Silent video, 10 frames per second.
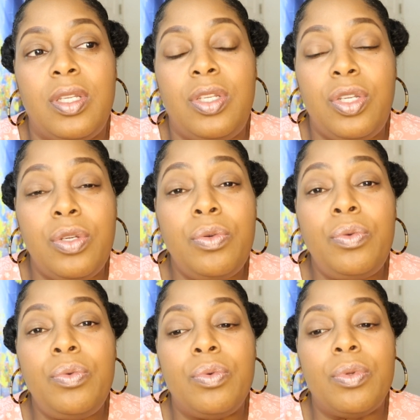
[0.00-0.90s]

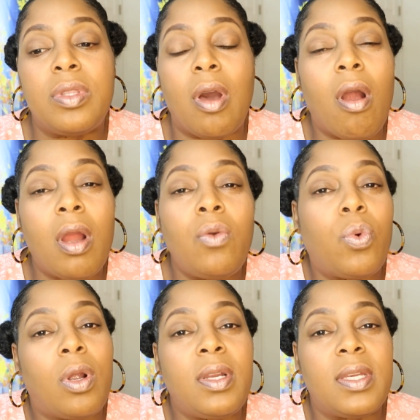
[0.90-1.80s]
you, the hard
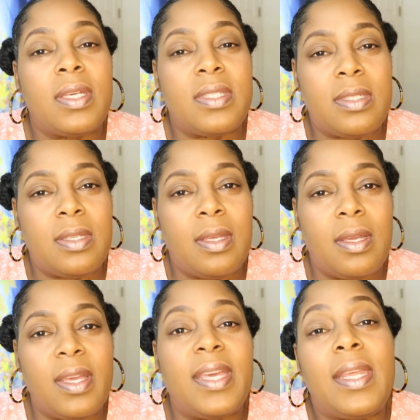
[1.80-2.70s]
work is,
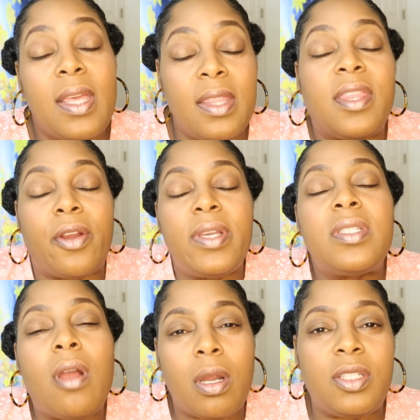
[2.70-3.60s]
it, there
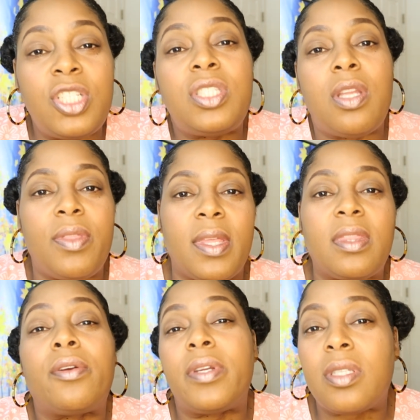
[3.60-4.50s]
is hard, just know that
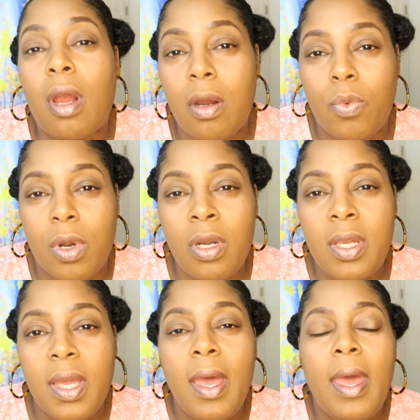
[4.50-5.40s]
there is hard
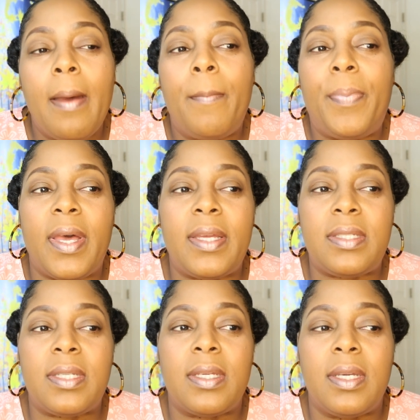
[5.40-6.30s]
work,
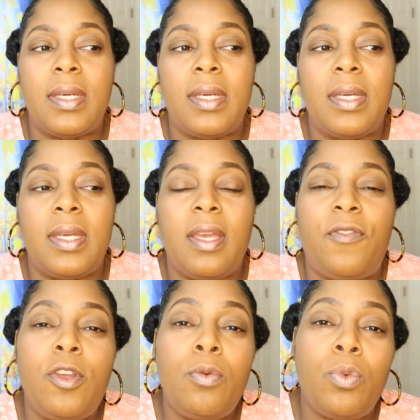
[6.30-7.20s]
but
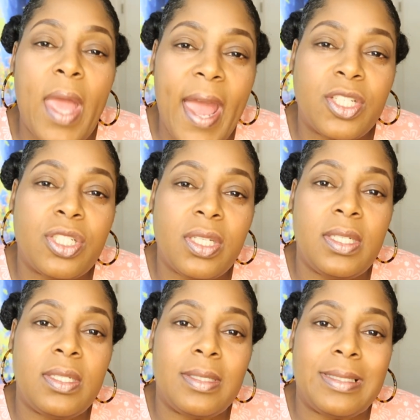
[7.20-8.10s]
if you
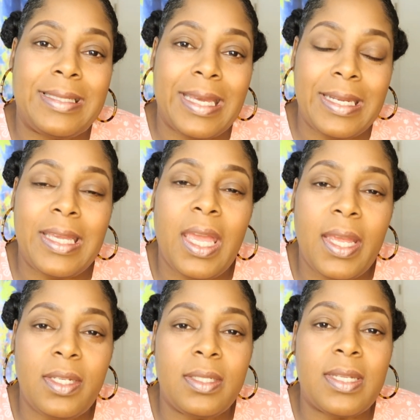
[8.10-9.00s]
actually
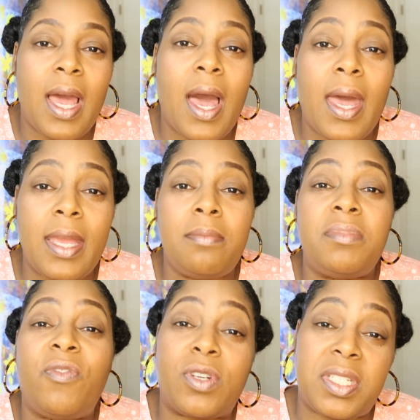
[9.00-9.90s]
dedicate time
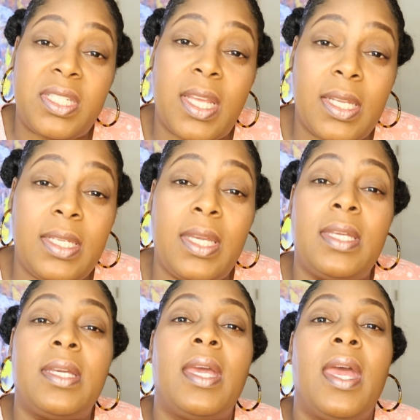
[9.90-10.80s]
for
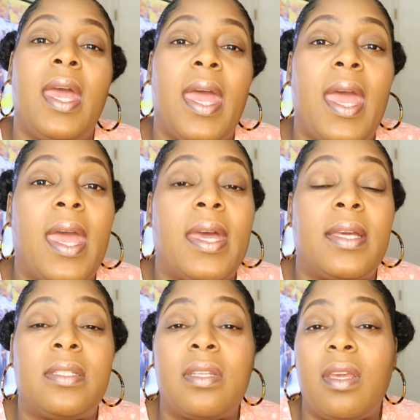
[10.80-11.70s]
studying
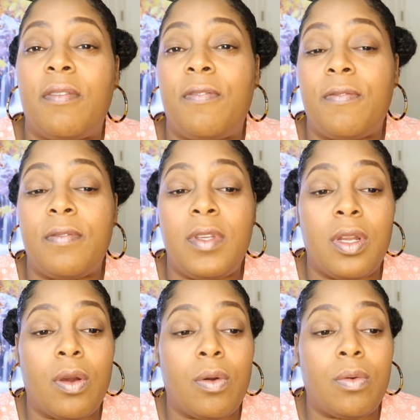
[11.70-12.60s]
and if, you
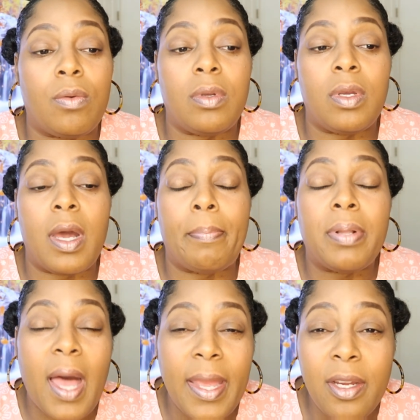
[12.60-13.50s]
know,
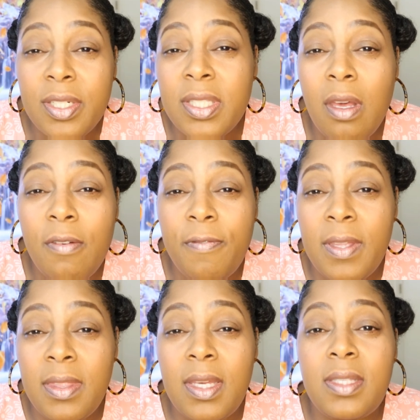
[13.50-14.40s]
apply yourself
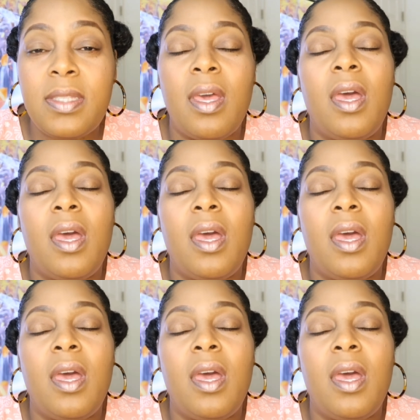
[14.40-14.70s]
in this,